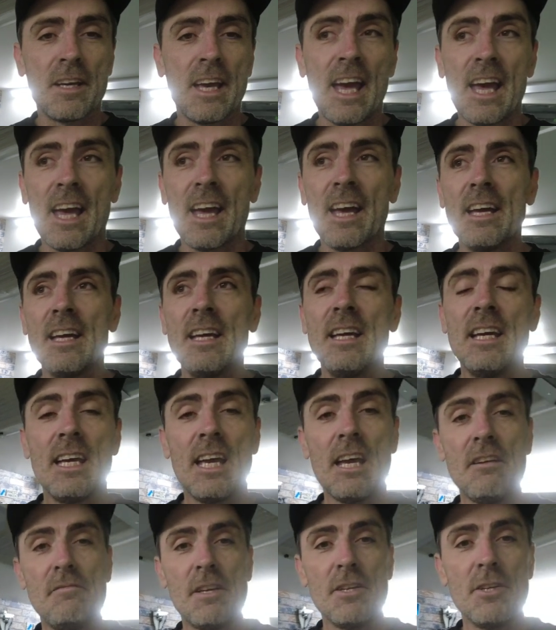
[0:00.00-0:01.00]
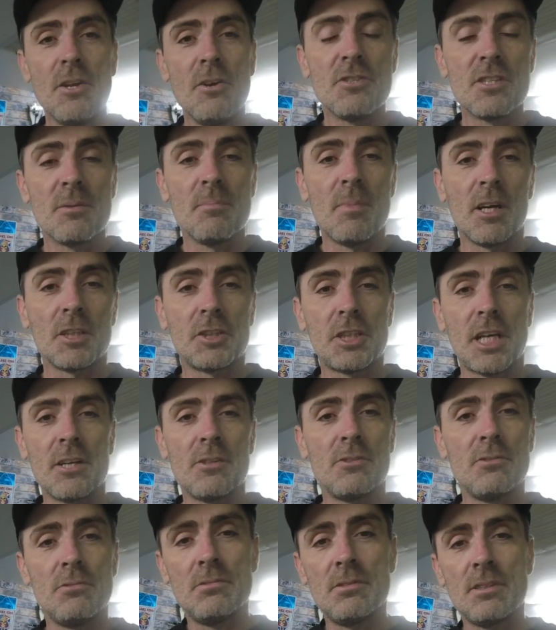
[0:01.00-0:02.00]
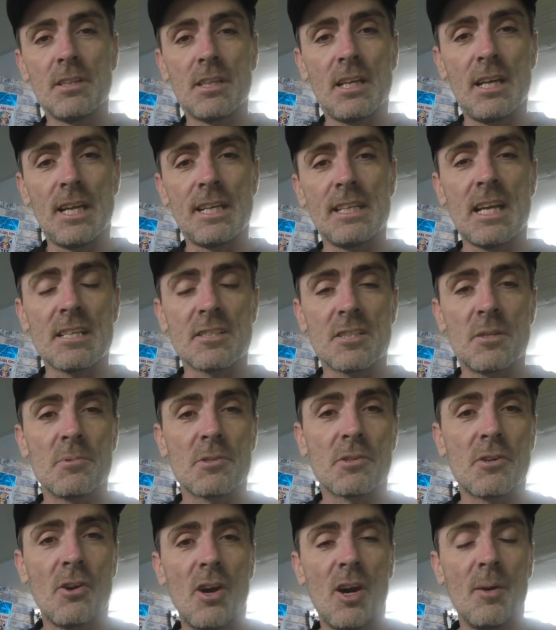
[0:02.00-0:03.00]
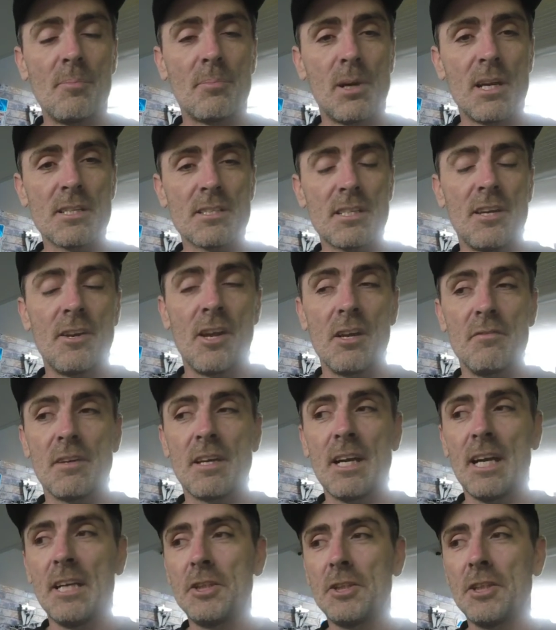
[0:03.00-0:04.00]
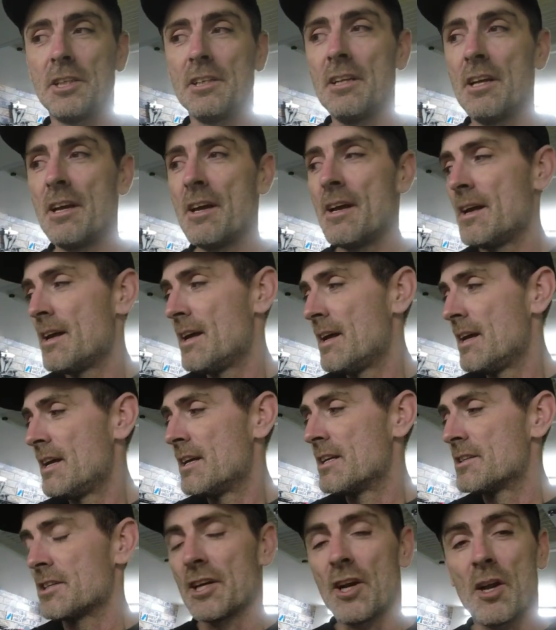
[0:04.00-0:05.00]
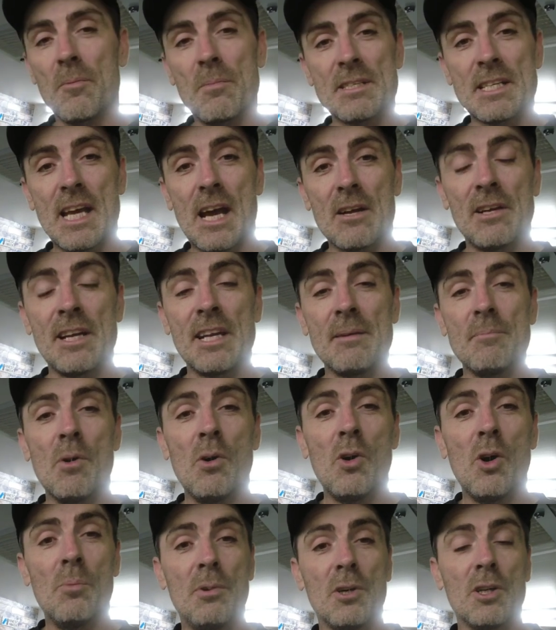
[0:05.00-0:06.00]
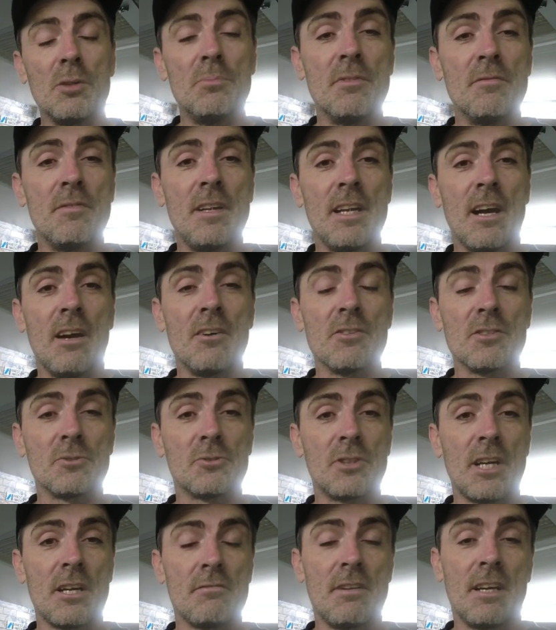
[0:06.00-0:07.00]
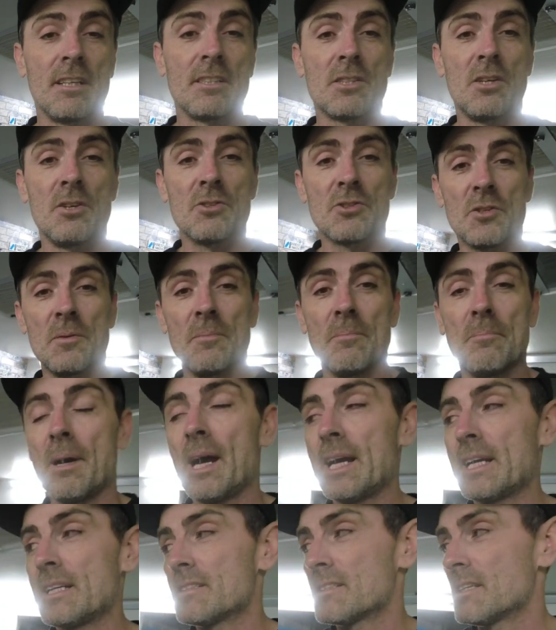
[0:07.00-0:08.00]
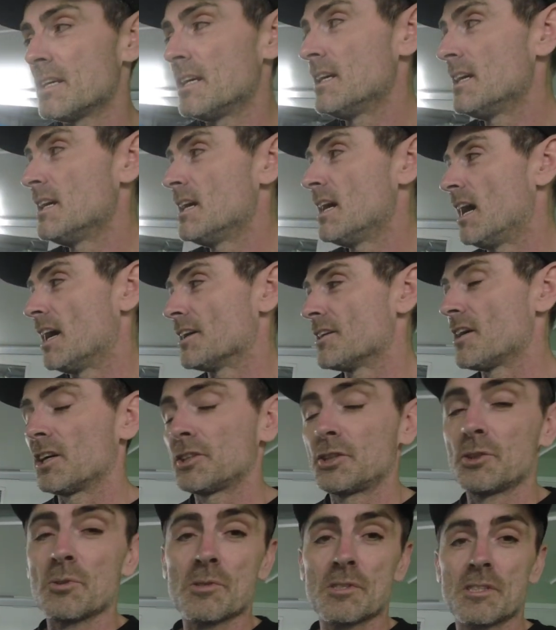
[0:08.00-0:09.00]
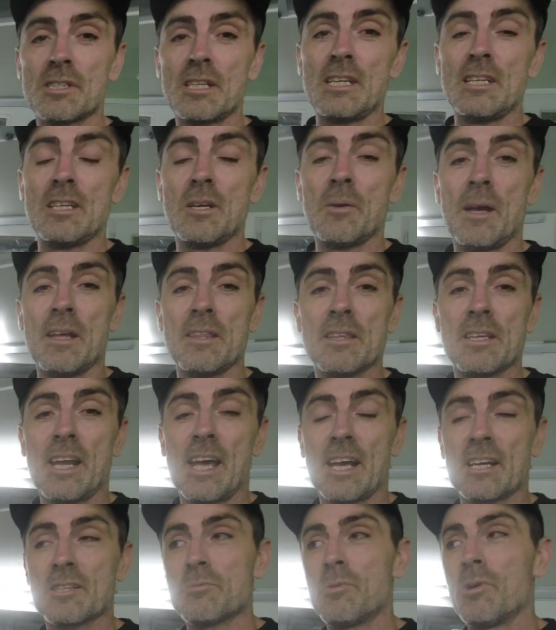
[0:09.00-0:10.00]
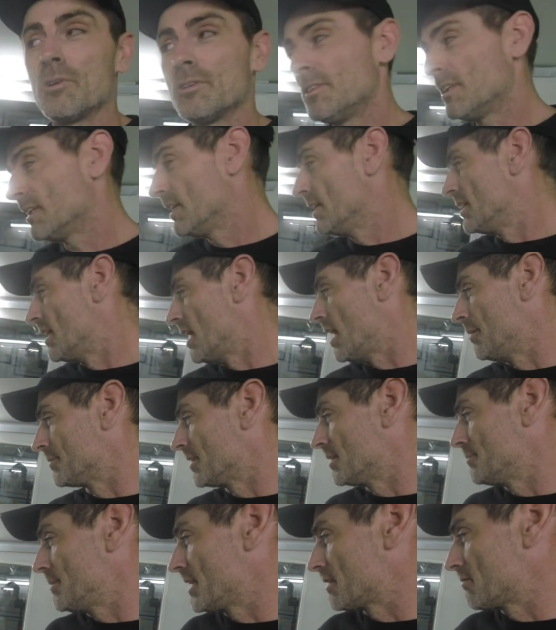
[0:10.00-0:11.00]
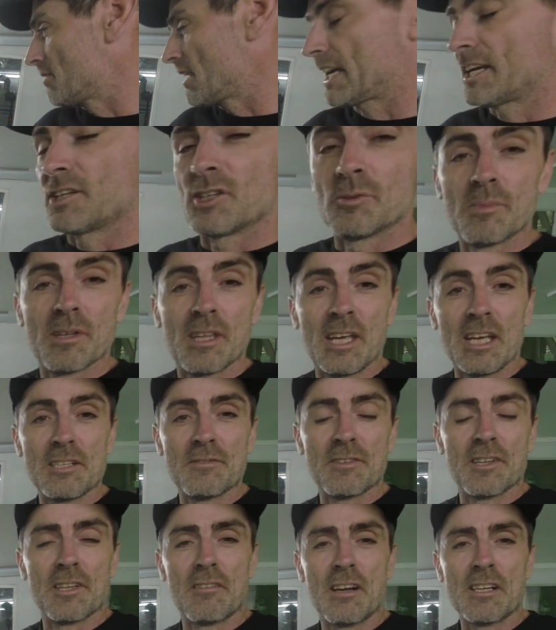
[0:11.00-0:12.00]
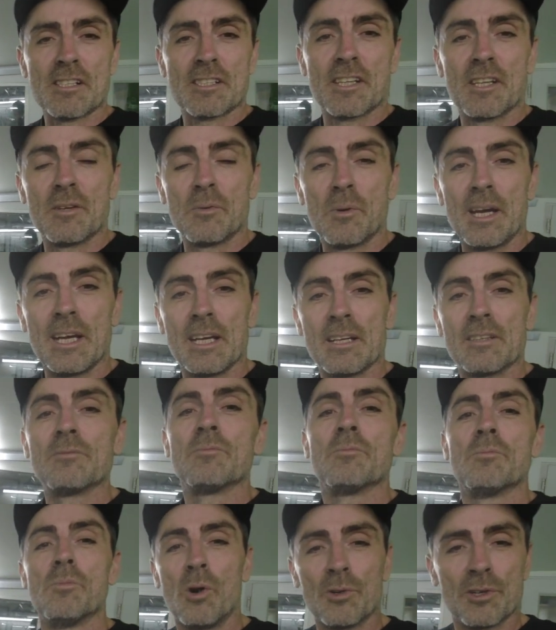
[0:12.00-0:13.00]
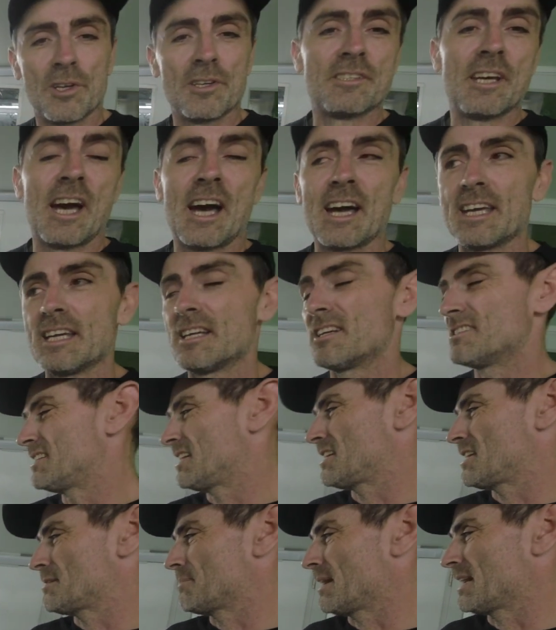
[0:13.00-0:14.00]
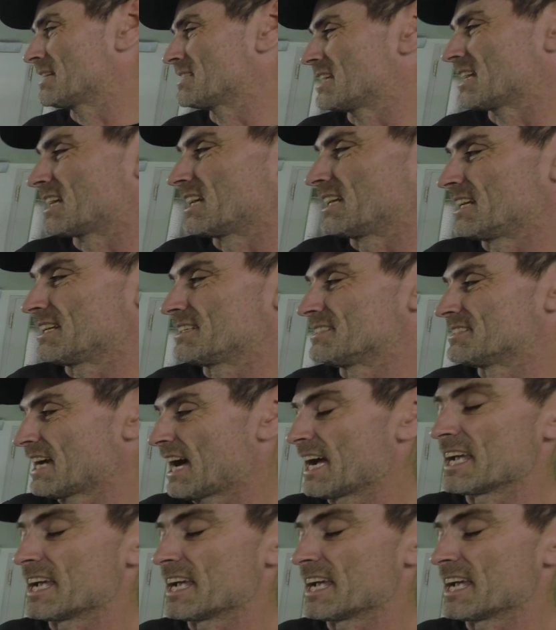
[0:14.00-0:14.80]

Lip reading: forget, if you're new to my channel, click that subscribe, press that notification so you don't miss out on any more up and coming videos on DreadFX Custom Paint. And I shall see you in the next one. I'm going to be cracking on with these for the rest of the week, one a day, because this is basically a